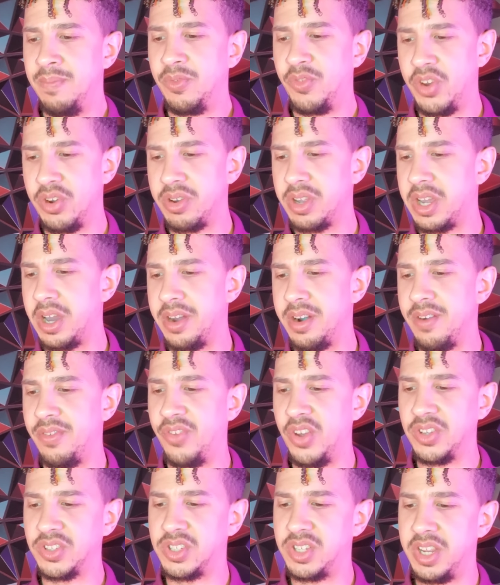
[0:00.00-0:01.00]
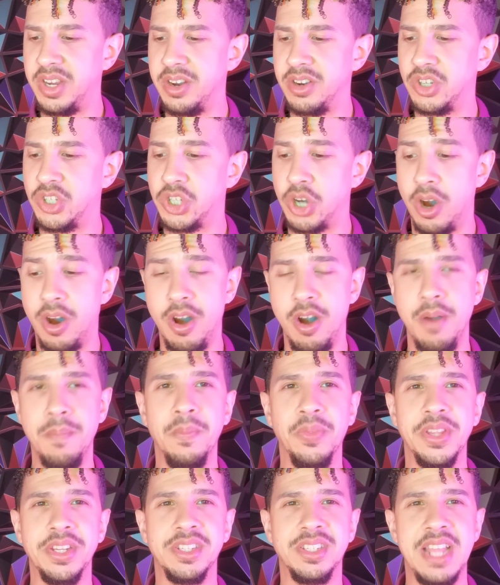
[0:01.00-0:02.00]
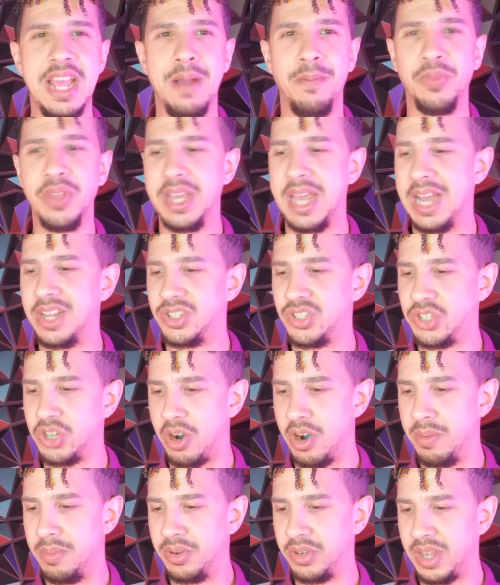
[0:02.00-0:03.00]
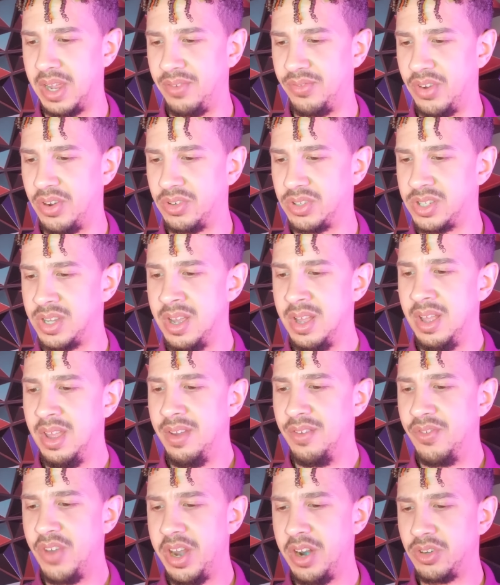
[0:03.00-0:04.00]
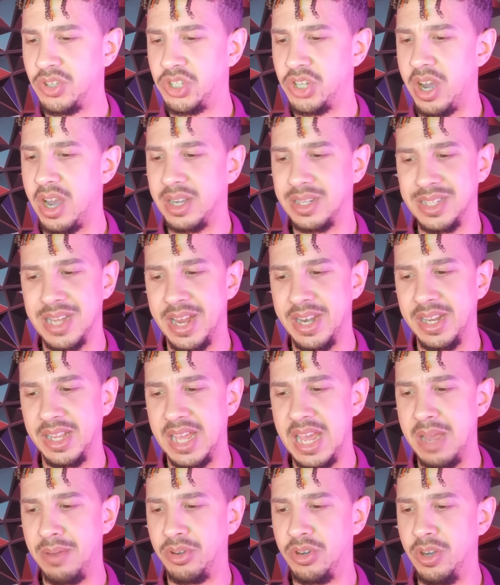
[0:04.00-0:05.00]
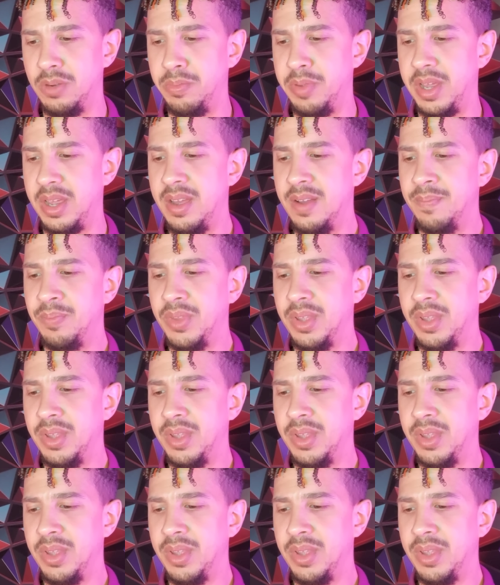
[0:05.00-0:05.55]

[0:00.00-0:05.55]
Fury Cutter, Fell Stinger, Charm. This damn thing has Charm, okay, folks? Venoshock, not in the game, could be.